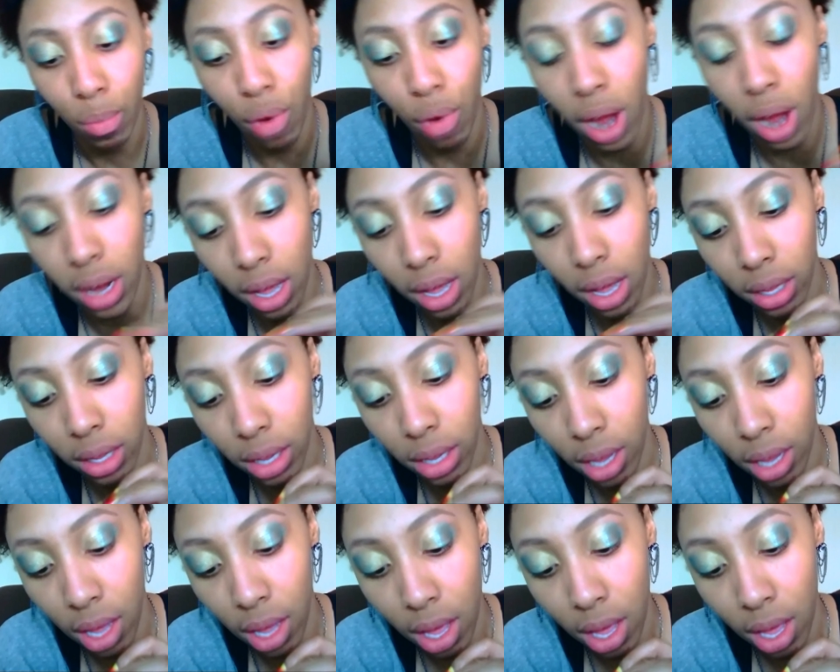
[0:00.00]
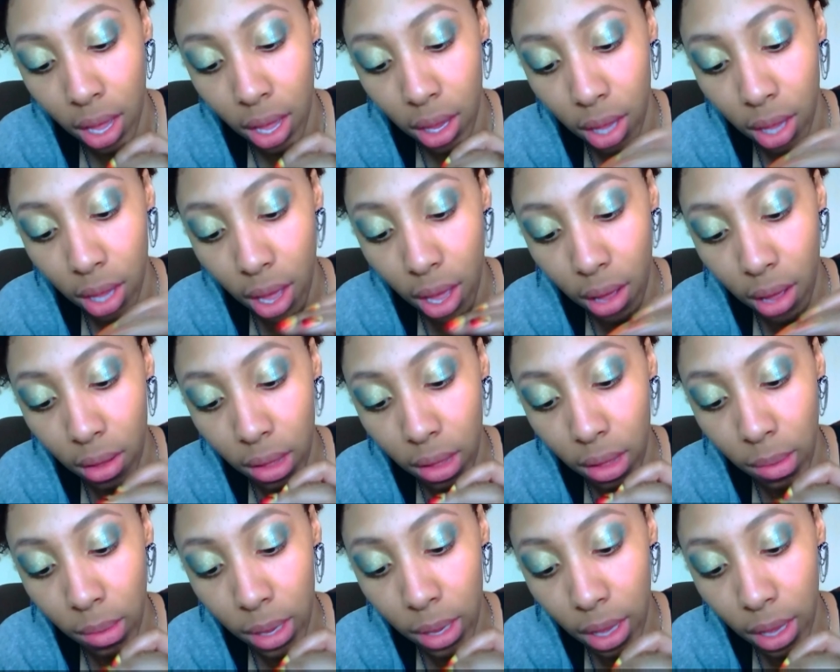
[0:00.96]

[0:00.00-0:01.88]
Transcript: product. So let me